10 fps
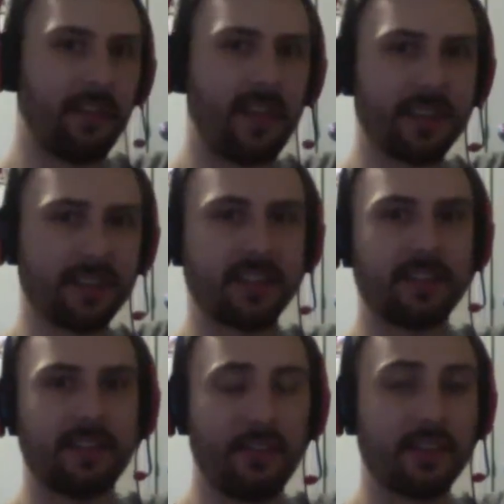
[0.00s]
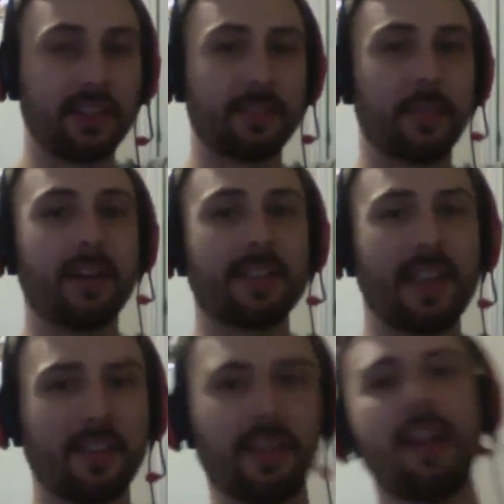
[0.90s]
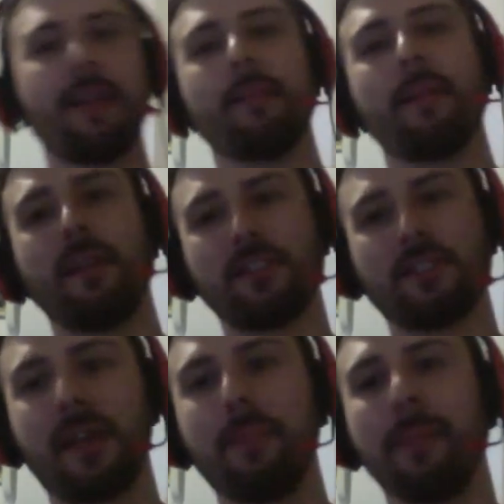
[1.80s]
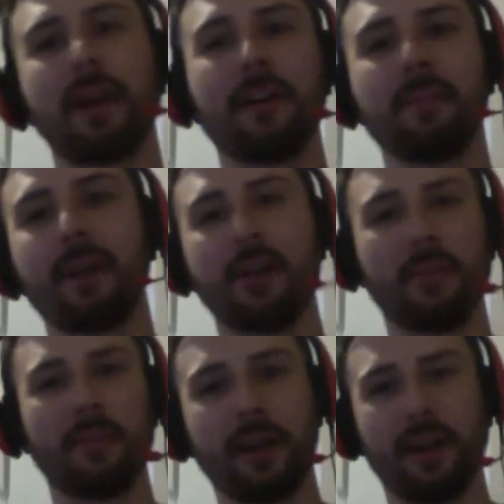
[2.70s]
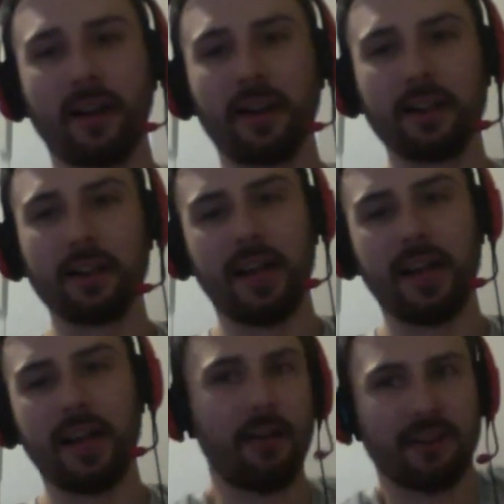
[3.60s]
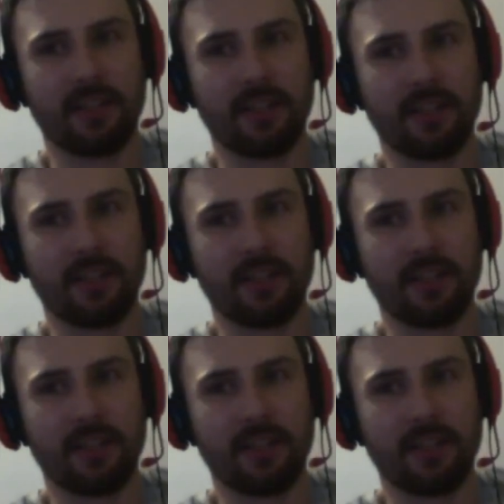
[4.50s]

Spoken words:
last 6 months after the game came out, it just got better and better and better. And now he says